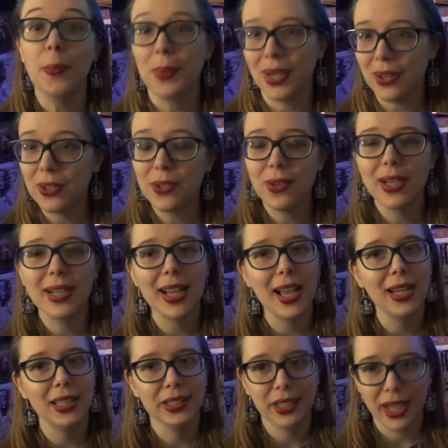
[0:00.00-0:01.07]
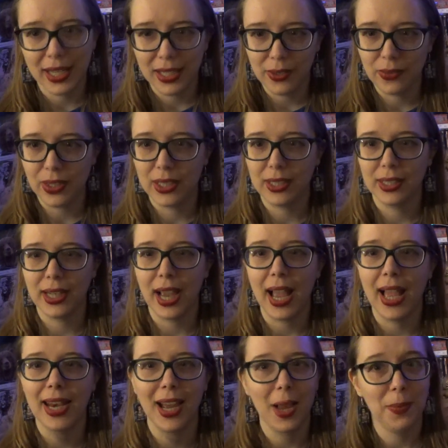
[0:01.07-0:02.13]
paranoid and anxiety ridden
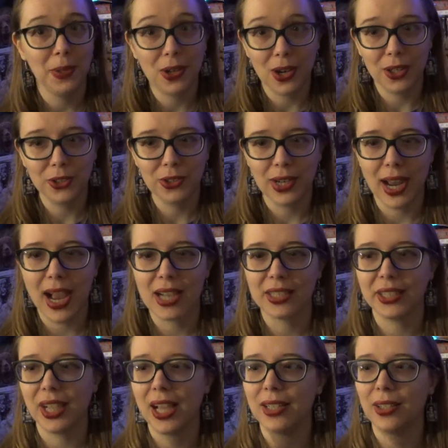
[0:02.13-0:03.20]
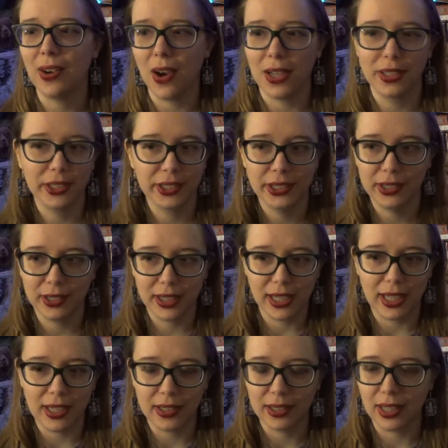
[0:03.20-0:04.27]
and hypochondriacs and
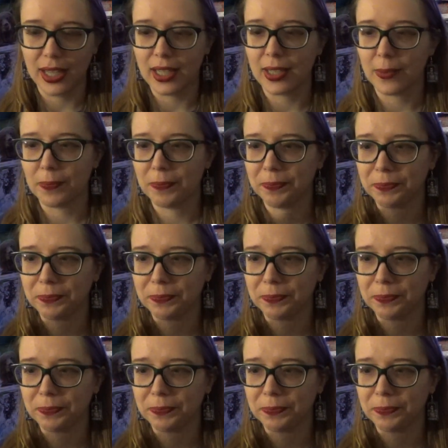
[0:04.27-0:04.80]
constantly like